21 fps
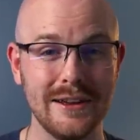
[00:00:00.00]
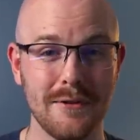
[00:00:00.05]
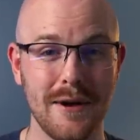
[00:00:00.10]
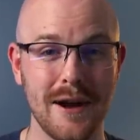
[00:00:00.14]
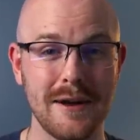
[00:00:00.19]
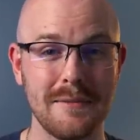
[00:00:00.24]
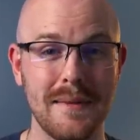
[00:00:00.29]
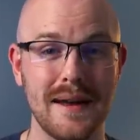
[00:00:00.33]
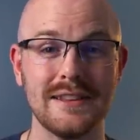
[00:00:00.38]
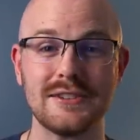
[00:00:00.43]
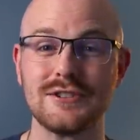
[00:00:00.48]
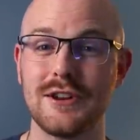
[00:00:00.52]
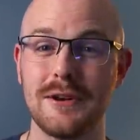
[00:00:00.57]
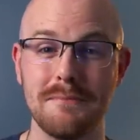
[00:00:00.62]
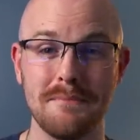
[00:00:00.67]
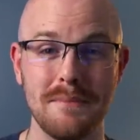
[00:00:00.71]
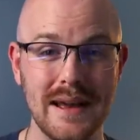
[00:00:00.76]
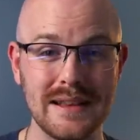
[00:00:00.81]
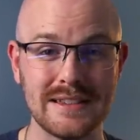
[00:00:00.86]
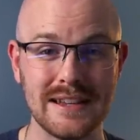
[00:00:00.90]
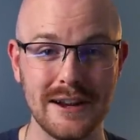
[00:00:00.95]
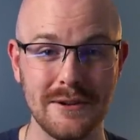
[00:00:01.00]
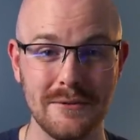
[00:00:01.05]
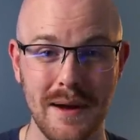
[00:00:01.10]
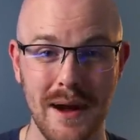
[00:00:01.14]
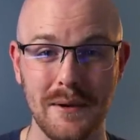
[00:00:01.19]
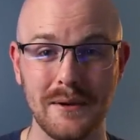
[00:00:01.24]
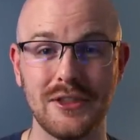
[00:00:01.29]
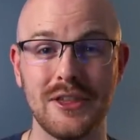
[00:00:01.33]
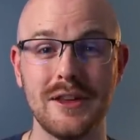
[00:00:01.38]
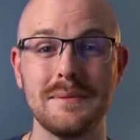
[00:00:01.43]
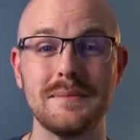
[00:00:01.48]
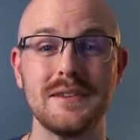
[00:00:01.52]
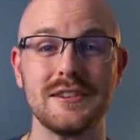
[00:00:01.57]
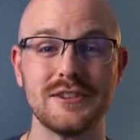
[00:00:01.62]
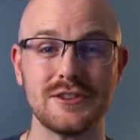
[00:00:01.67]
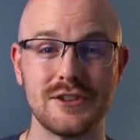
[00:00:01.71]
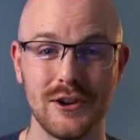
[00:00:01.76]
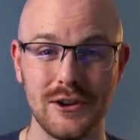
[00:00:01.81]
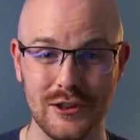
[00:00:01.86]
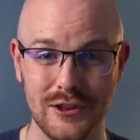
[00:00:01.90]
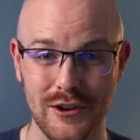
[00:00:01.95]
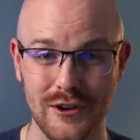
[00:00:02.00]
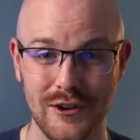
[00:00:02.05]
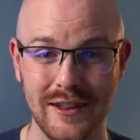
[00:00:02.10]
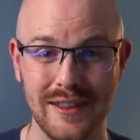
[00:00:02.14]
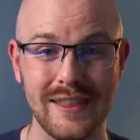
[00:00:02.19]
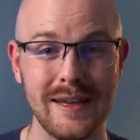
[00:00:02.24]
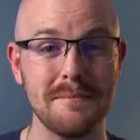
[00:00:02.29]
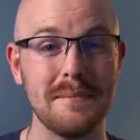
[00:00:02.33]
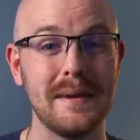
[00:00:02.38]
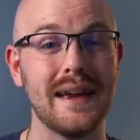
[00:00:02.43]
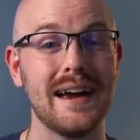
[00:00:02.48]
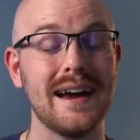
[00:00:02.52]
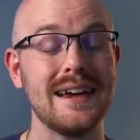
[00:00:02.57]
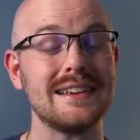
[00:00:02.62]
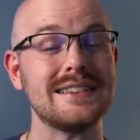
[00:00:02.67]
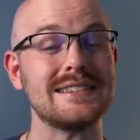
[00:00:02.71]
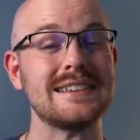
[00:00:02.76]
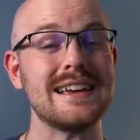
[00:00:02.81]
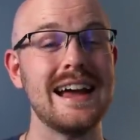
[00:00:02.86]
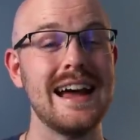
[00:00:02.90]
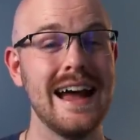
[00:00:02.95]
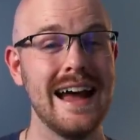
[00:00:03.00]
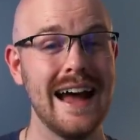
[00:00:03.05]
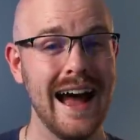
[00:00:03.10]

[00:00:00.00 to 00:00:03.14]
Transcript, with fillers: recommend start messing around with them, start learning them, because